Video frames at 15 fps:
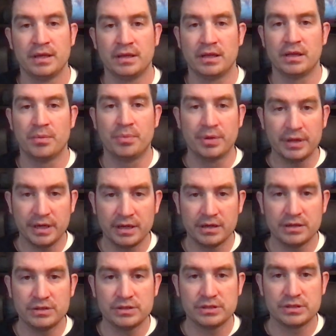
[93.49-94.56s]
Now the
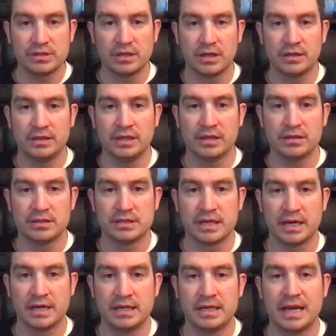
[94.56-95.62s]
players on the other
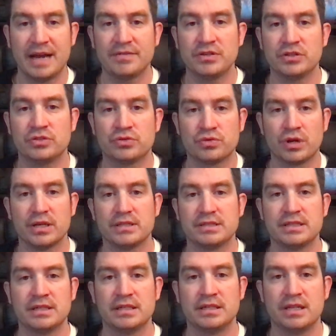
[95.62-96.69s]
side have to trust
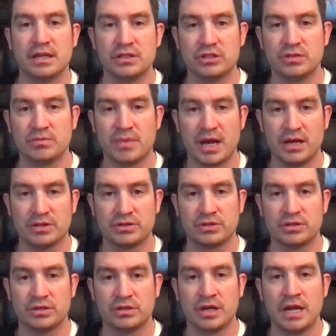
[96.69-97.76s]
in the Dungeon
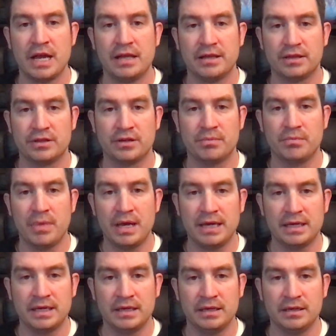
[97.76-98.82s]
Master that they're
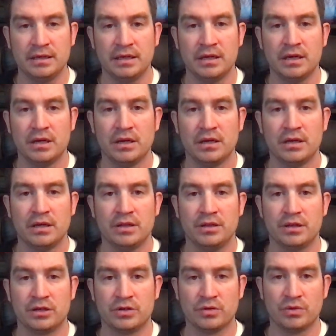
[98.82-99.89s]
making the
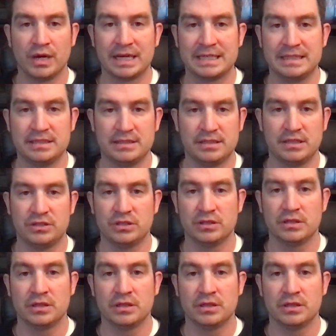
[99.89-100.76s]
correct decision.